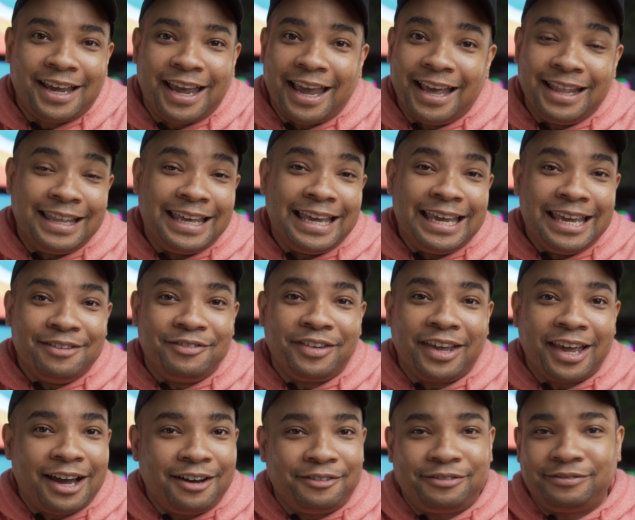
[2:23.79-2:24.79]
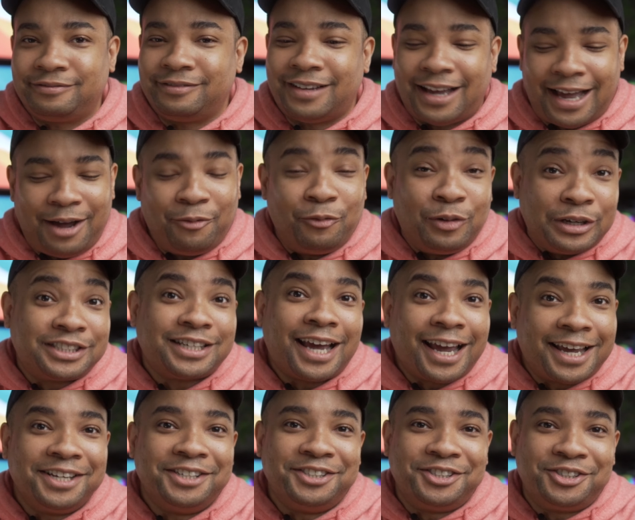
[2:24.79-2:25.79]
And the EVF, I wish I
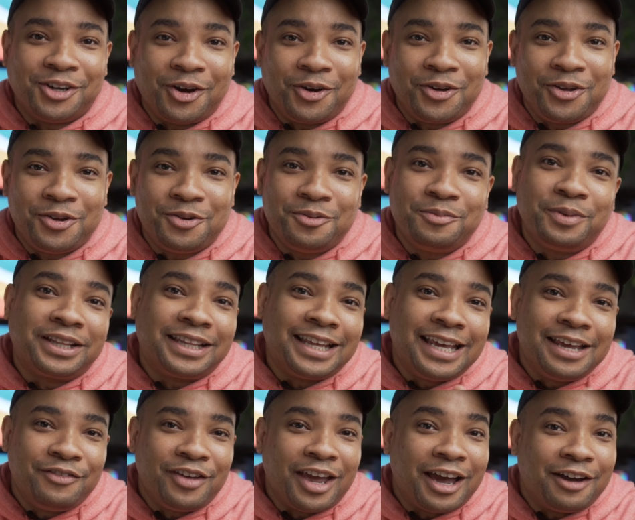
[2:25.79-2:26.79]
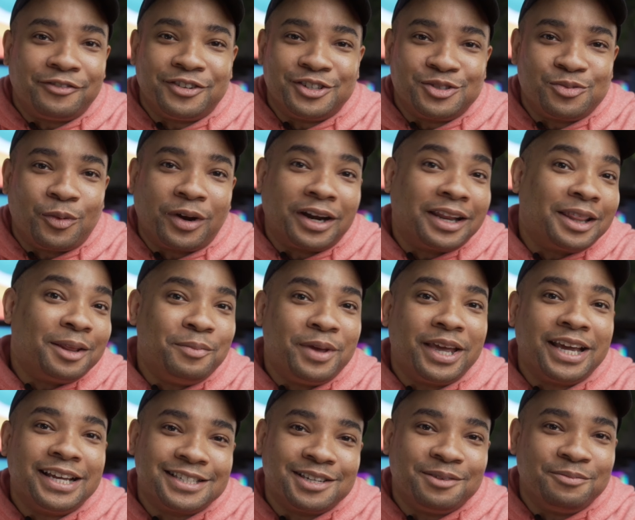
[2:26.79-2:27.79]
could show you, but the EVF is one of the
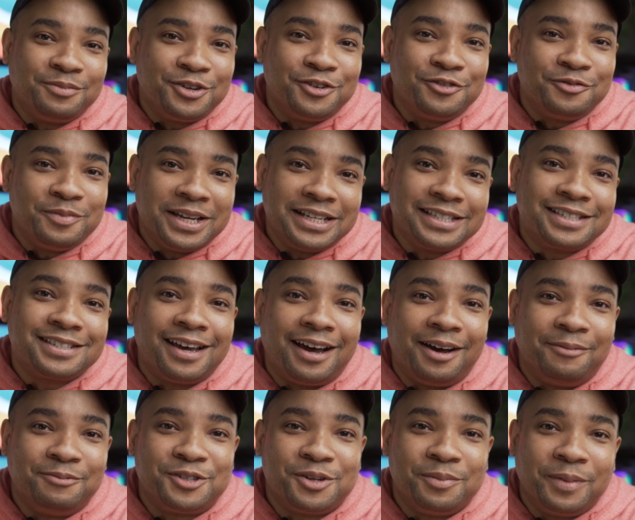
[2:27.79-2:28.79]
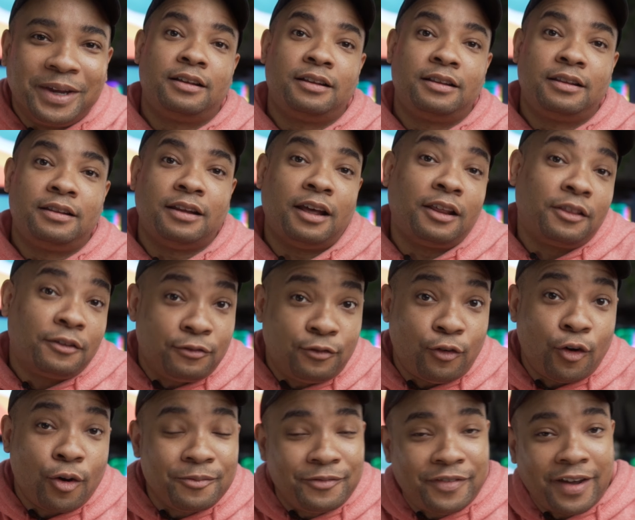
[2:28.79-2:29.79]
biggest improvements to me. Now the
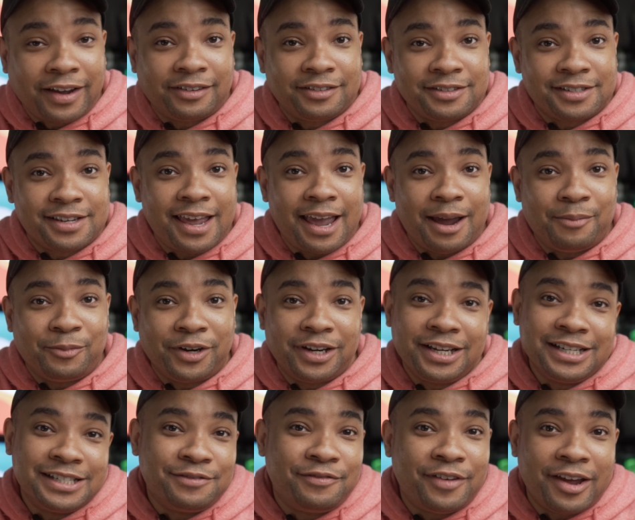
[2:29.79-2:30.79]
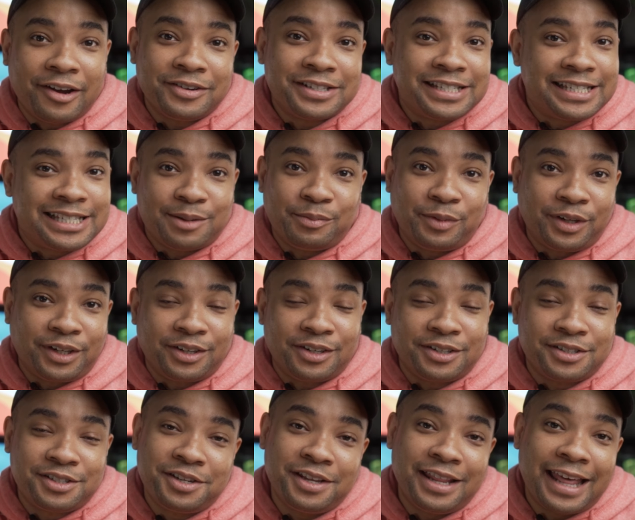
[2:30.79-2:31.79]
form factor's camera is very
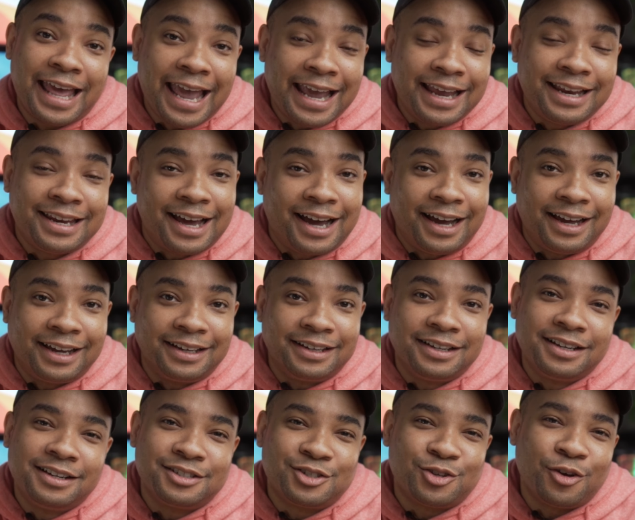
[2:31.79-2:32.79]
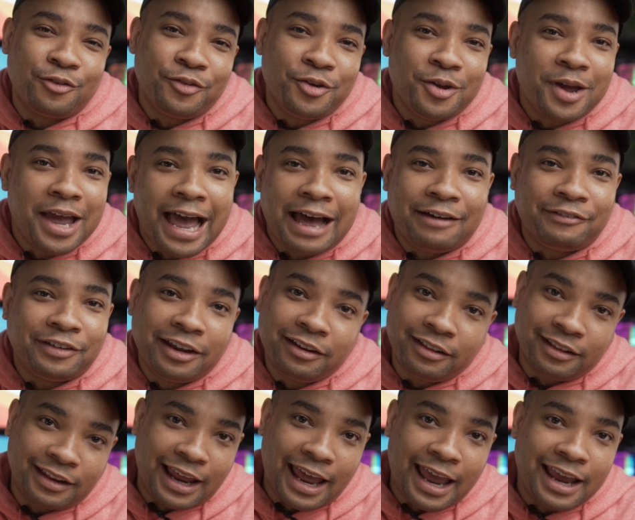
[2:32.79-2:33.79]
similar to the A9. So if you have
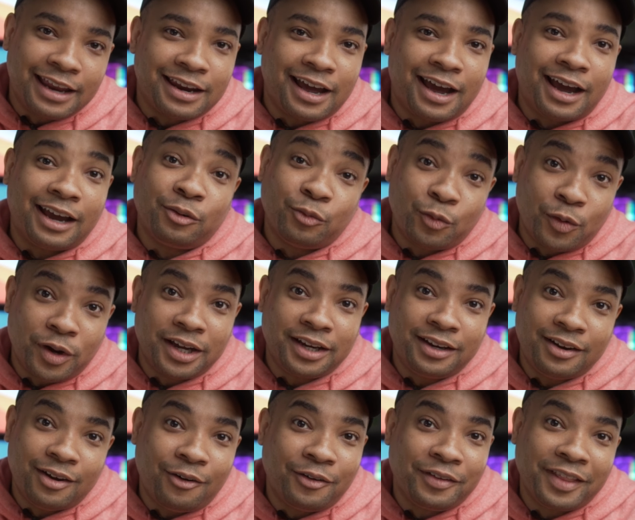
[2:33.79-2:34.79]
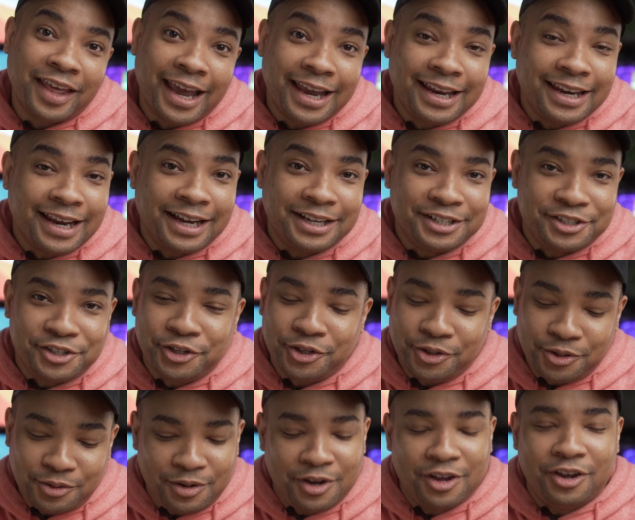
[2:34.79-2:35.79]
either the A9 I or the A9
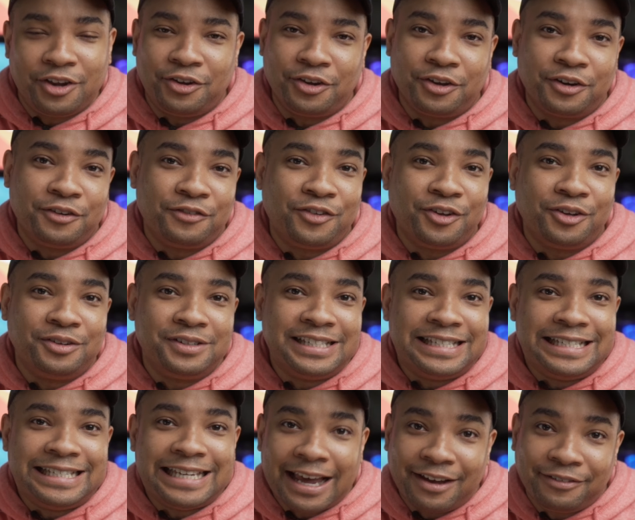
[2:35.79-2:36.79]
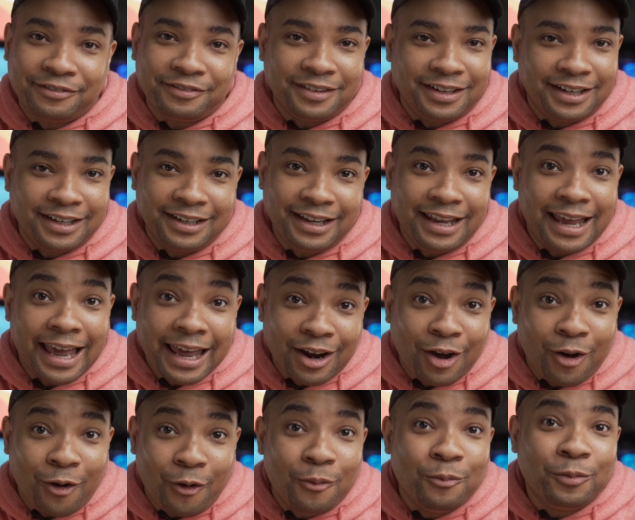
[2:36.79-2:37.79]
II, you're gonna feel definitely at
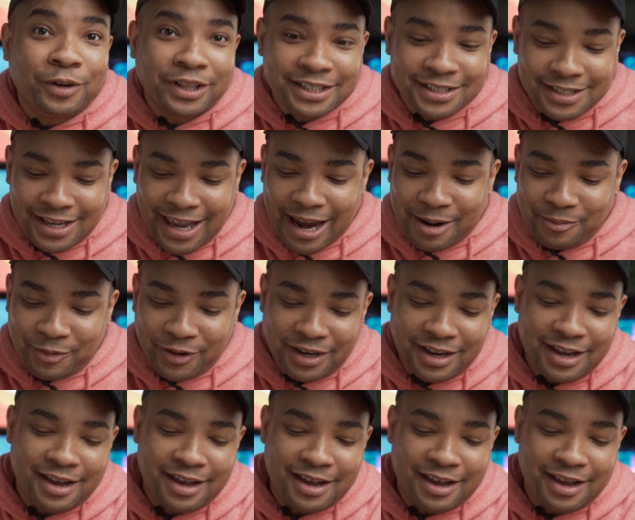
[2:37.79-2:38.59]
home with this camera